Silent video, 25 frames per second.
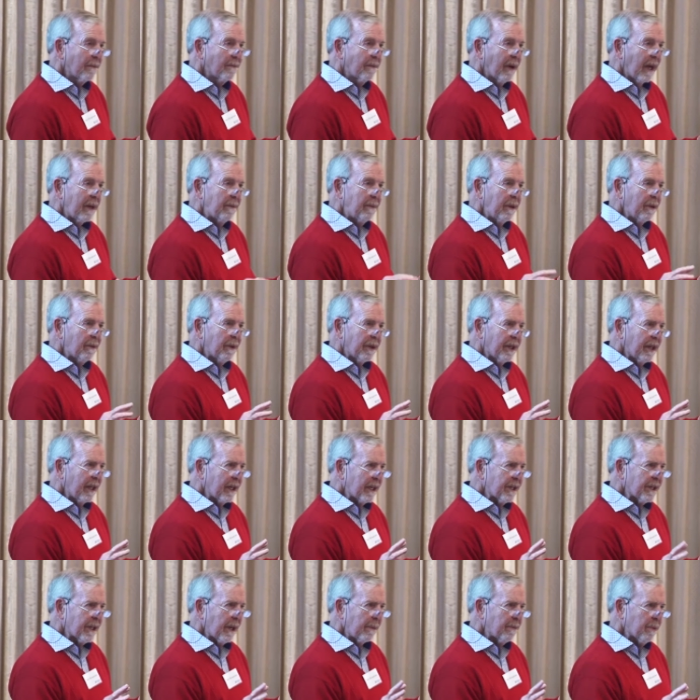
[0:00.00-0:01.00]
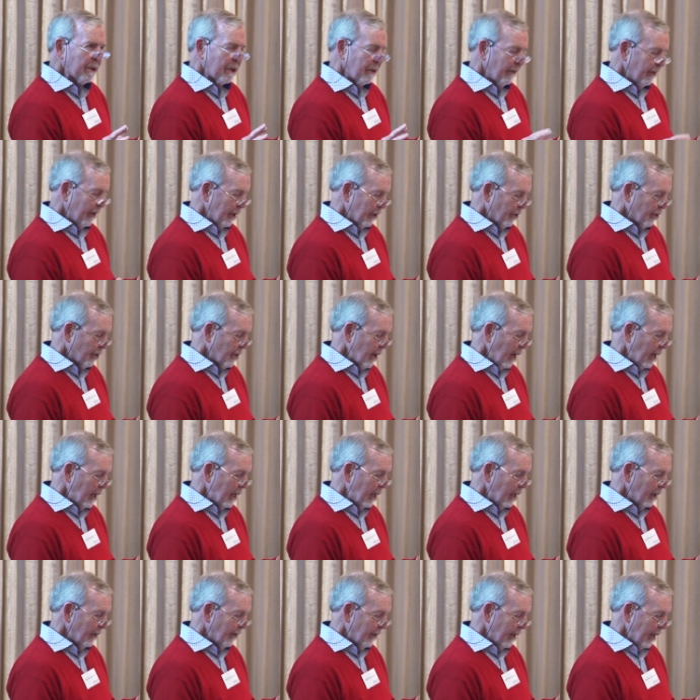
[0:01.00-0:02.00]
maybe with the exception of the
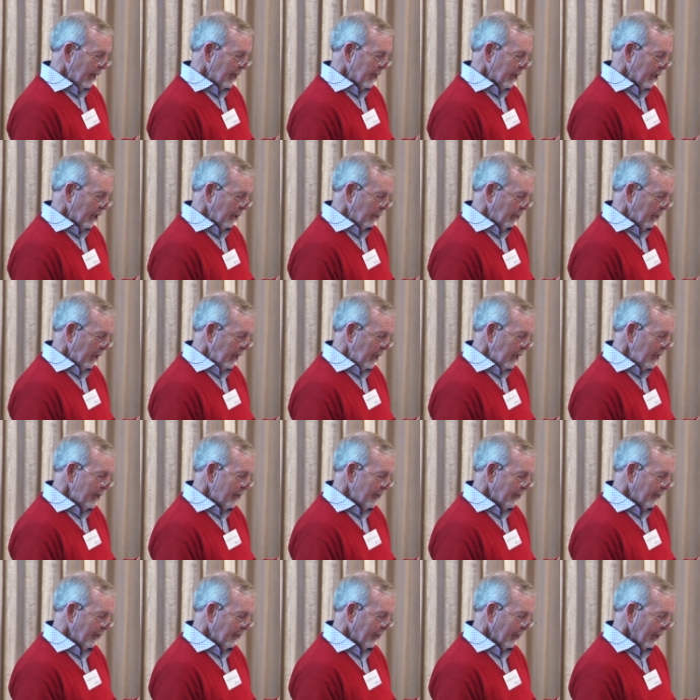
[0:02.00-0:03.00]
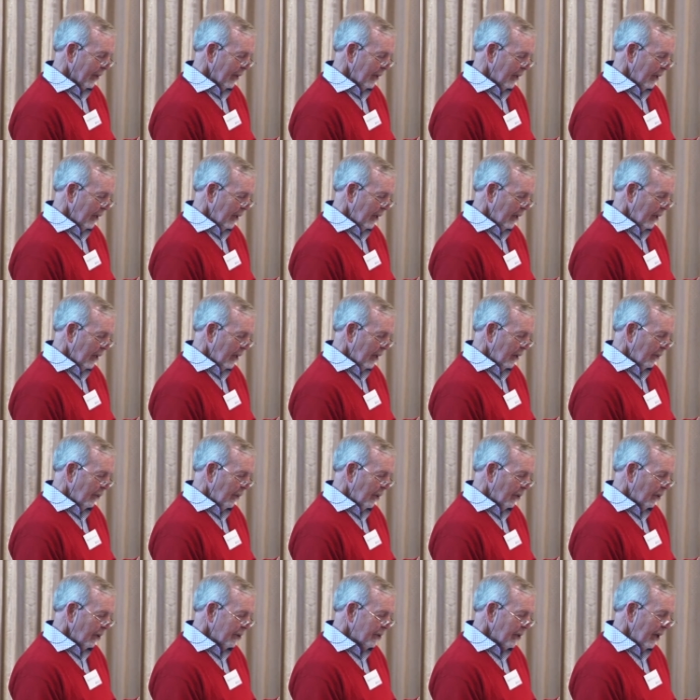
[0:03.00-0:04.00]
training of the SGB.
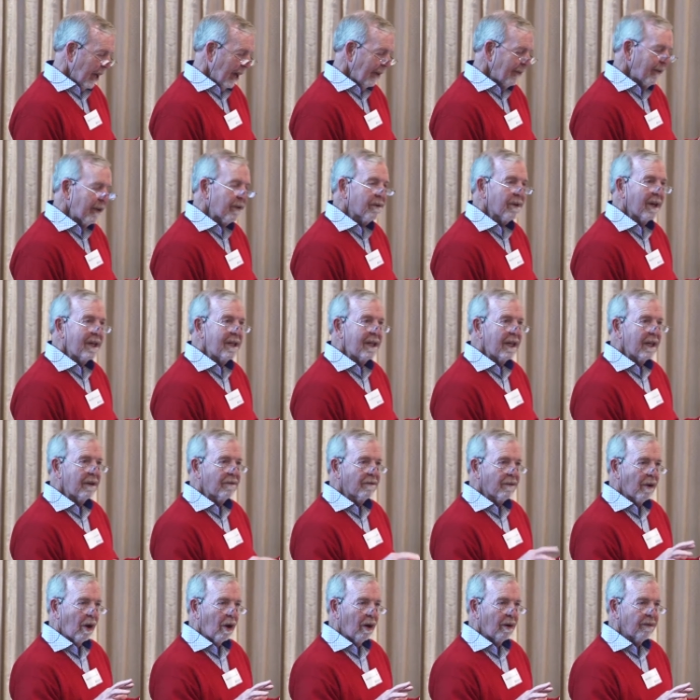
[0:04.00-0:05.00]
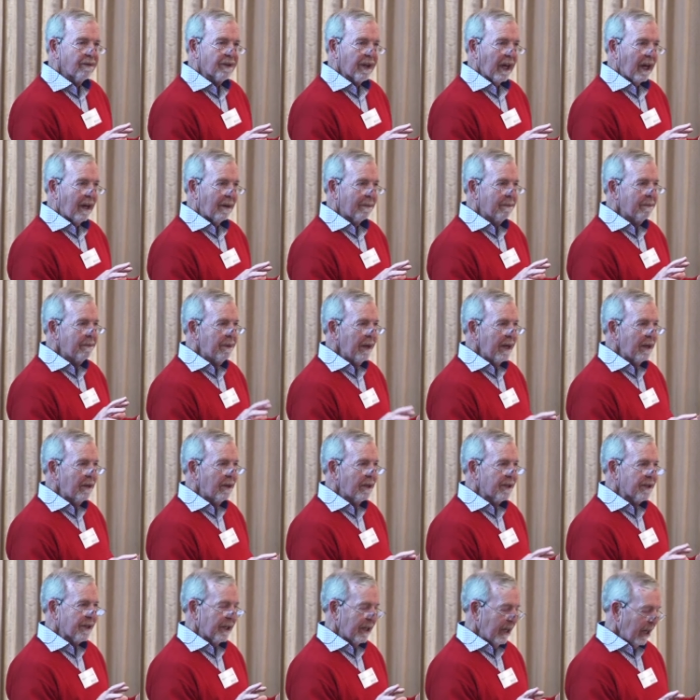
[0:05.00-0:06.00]
We also haven't really involved our
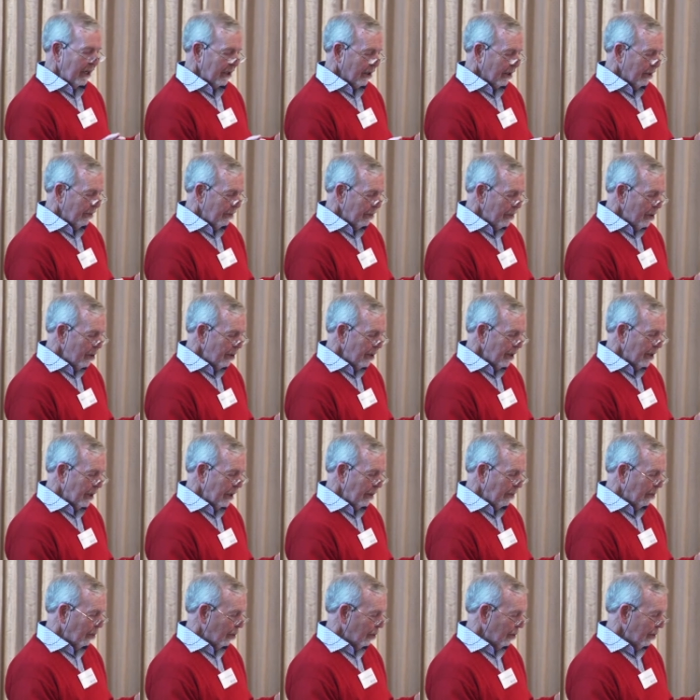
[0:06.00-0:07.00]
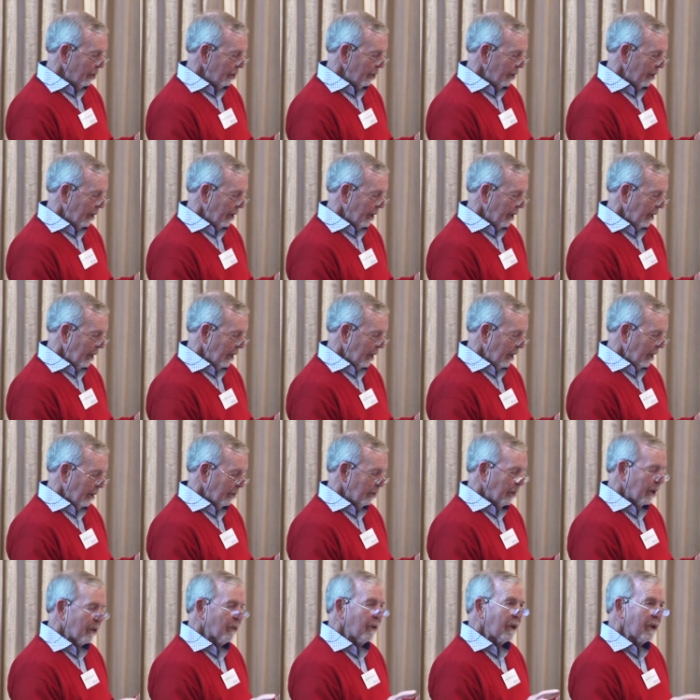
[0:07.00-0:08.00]
parents and our community more,
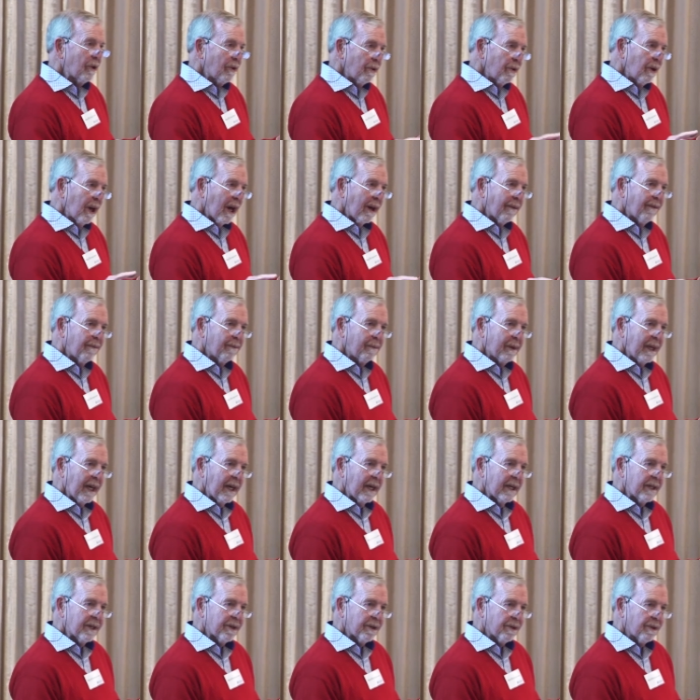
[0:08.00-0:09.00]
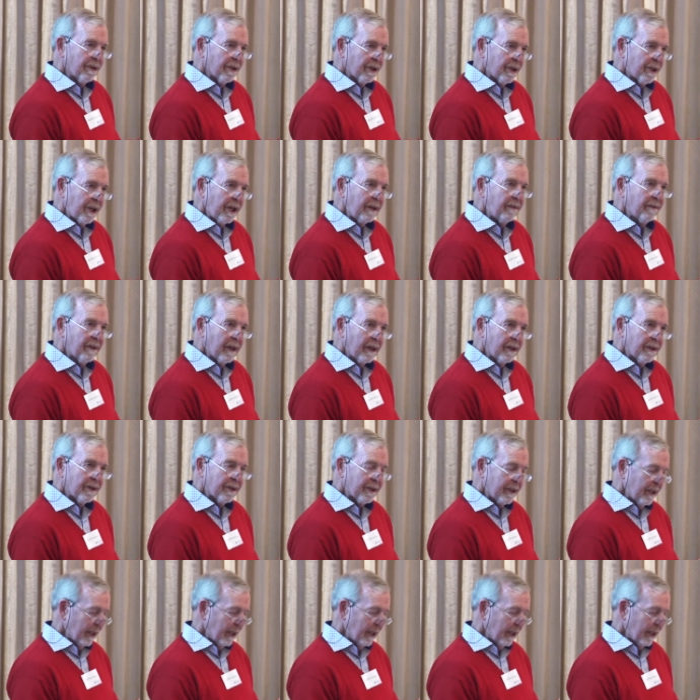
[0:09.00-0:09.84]
but we do have plans to achieve those